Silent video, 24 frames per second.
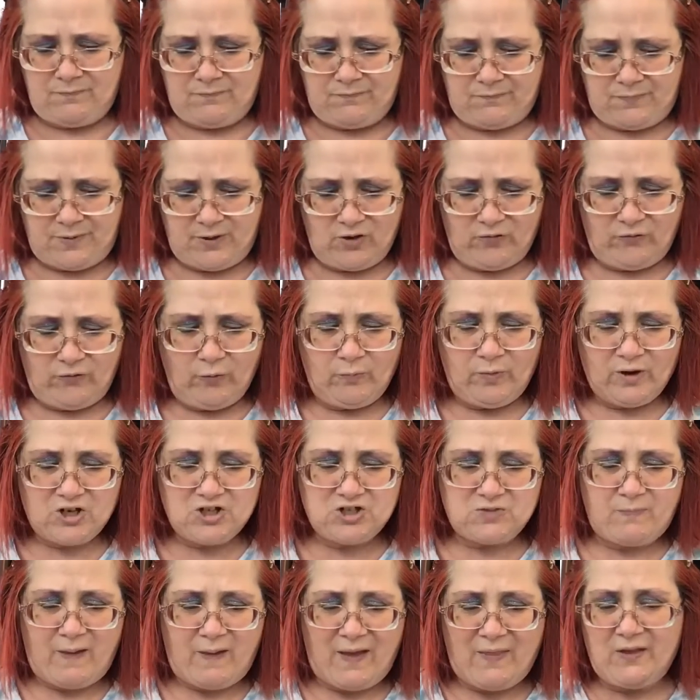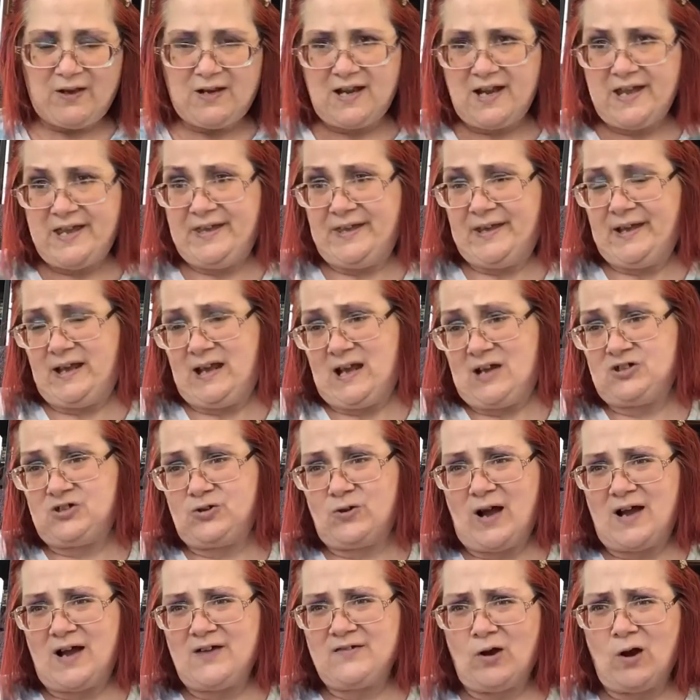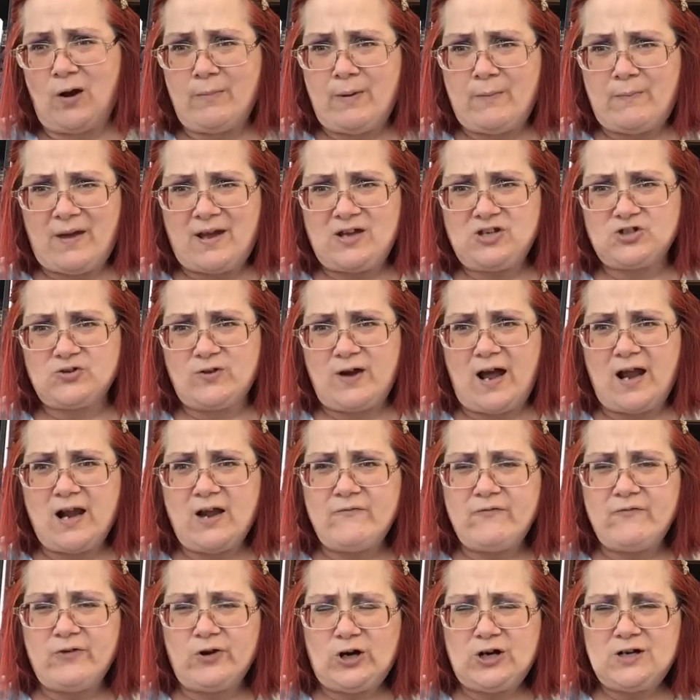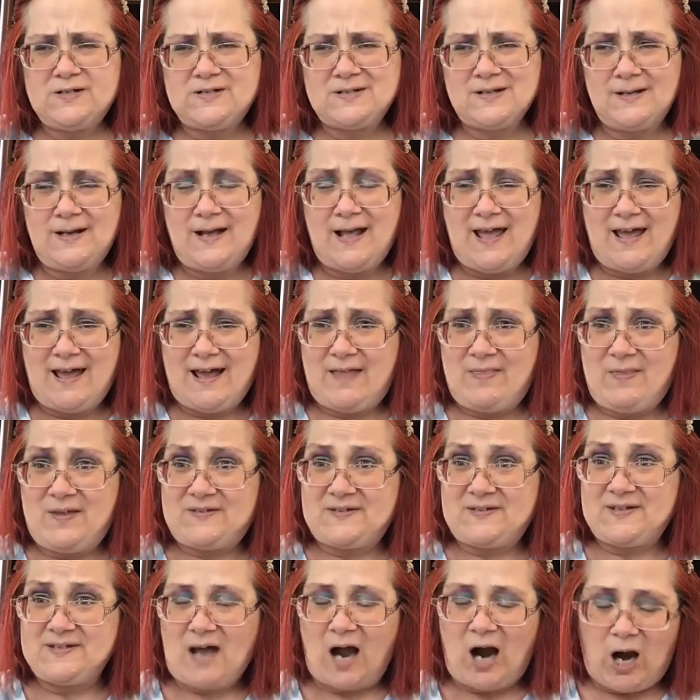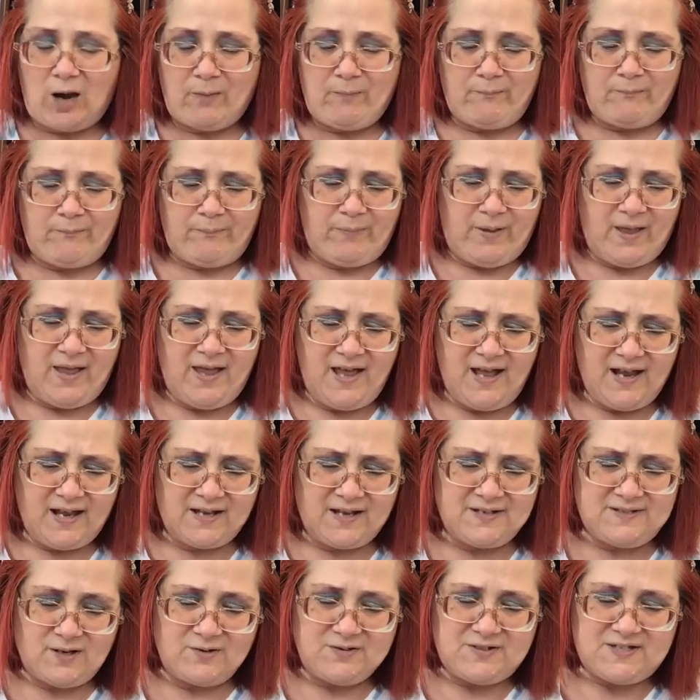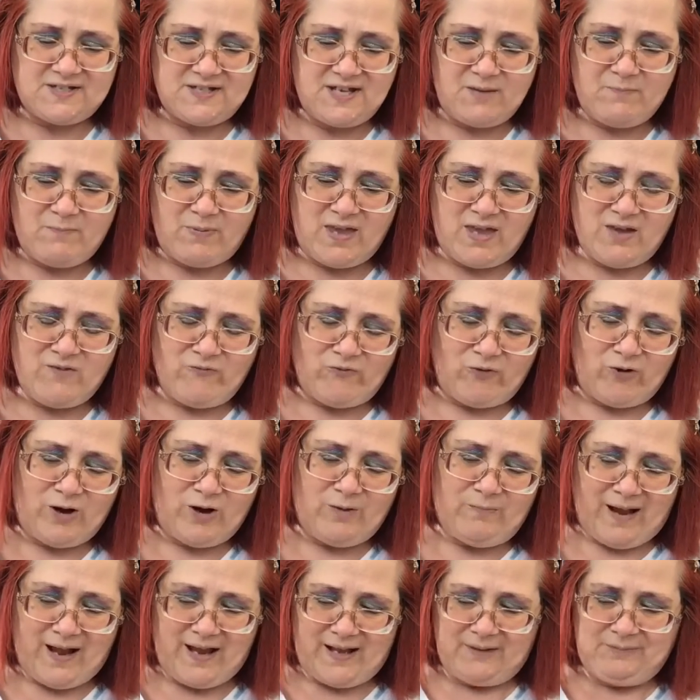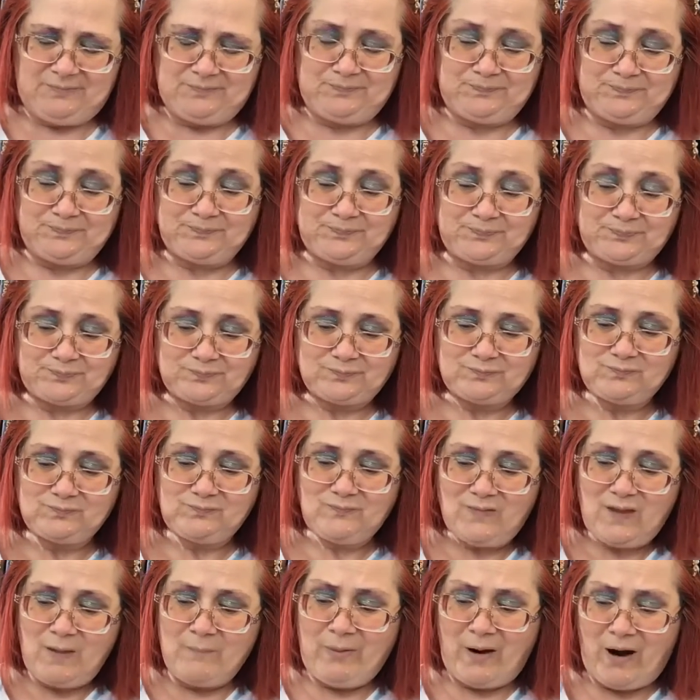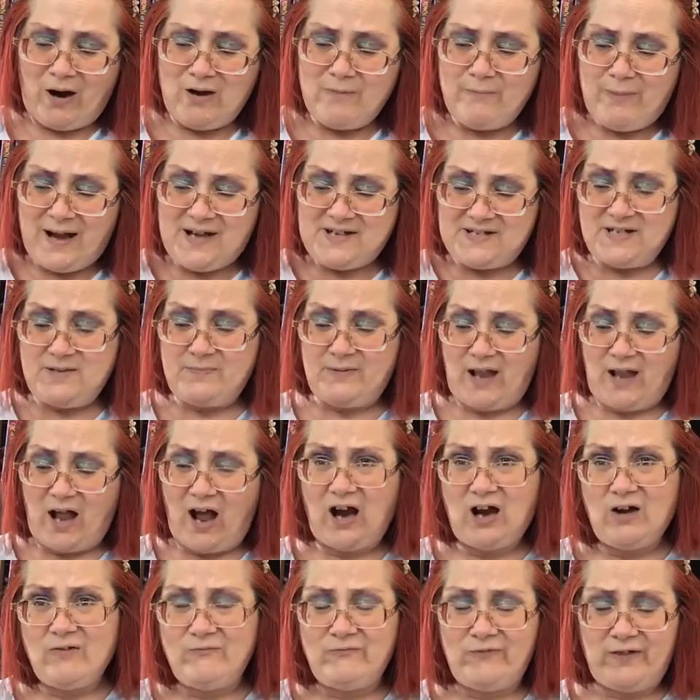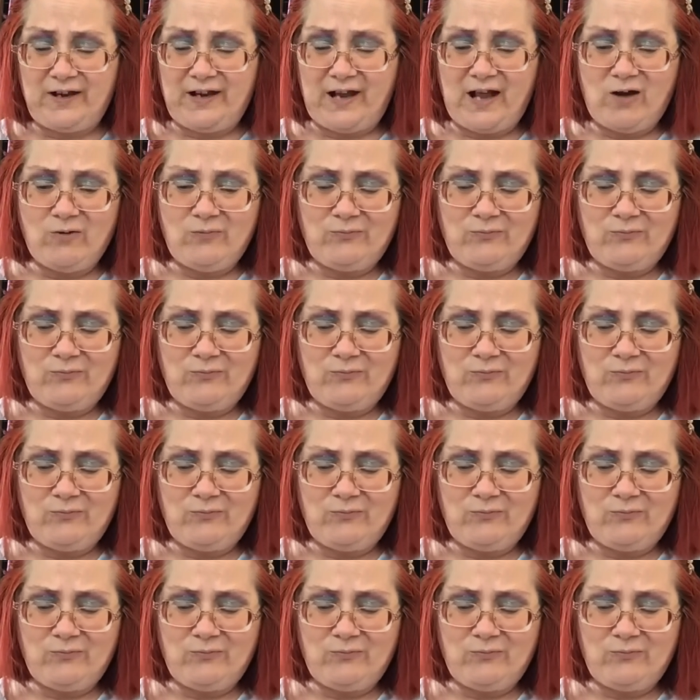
Beautiful Bookish Bethany. As you guys know, I'm a Patreon of hers. And this is our pick, so sneak peek for my, pardon, my TBR video